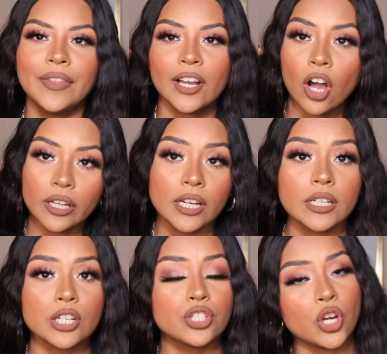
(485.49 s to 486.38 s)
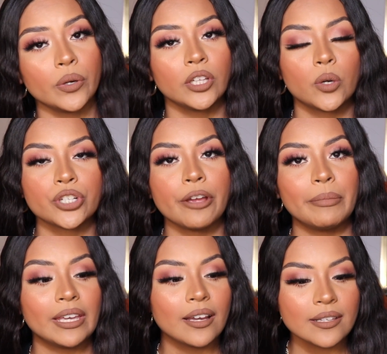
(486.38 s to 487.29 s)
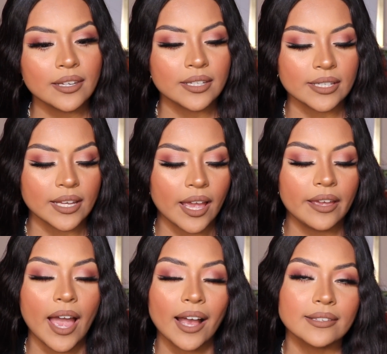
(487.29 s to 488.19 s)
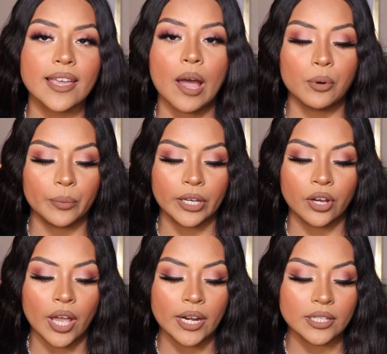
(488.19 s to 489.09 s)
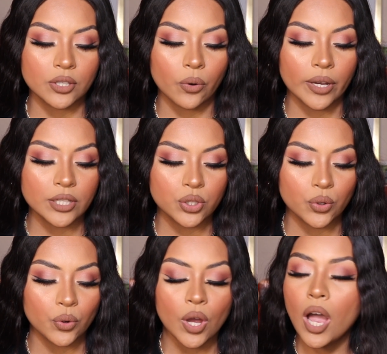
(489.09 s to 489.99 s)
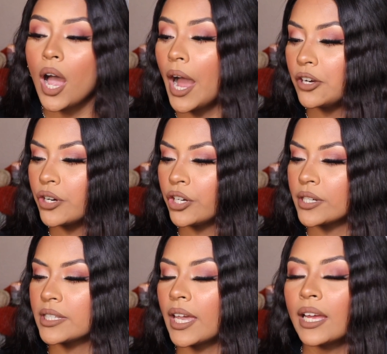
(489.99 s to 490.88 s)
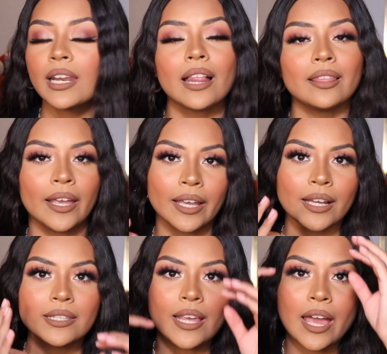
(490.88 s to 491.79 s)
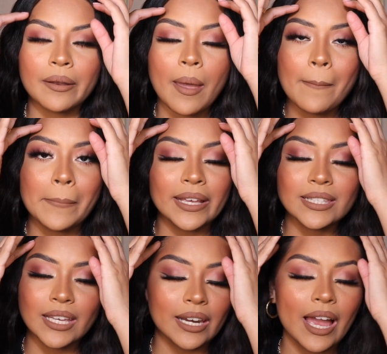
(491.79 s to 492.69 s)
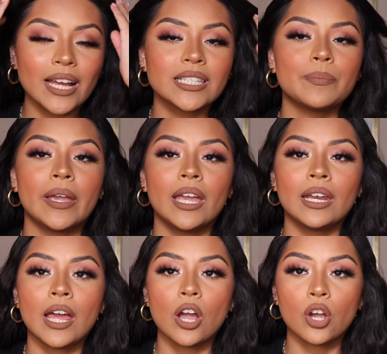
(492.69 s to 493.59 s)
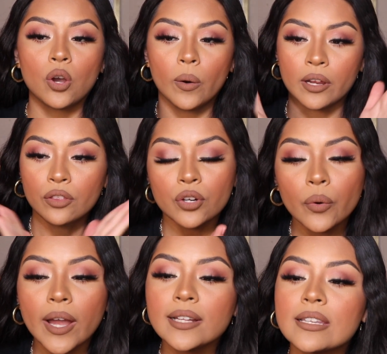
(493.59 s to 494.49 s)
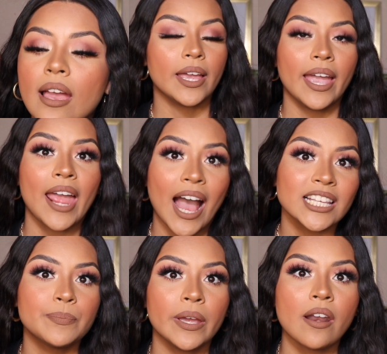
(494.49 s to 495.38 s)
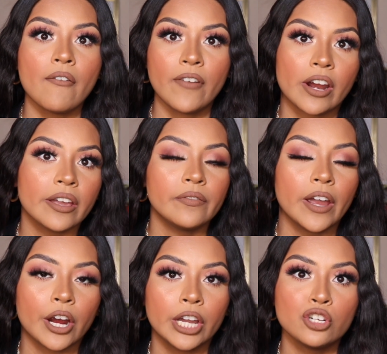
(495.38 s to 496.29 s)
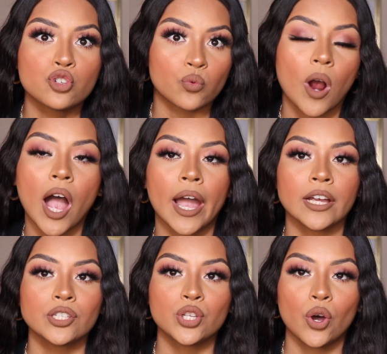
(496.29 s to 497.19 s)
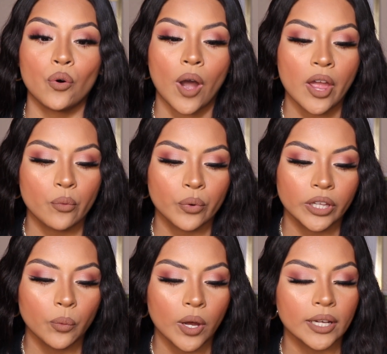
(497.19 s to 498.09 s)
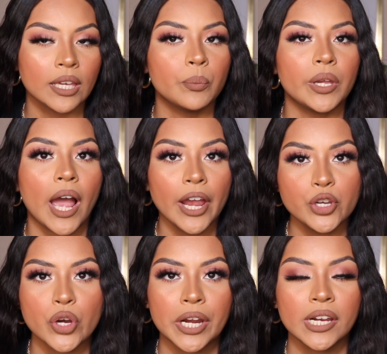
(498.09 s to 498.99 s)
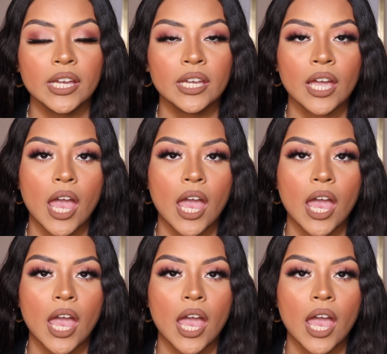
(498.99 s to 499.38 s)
They call it toning lotion because it has chamomile and it's going to hydrate your skin. Like I said, my skin has been going through it. It has been very dry, so I really want to keep it hydrating.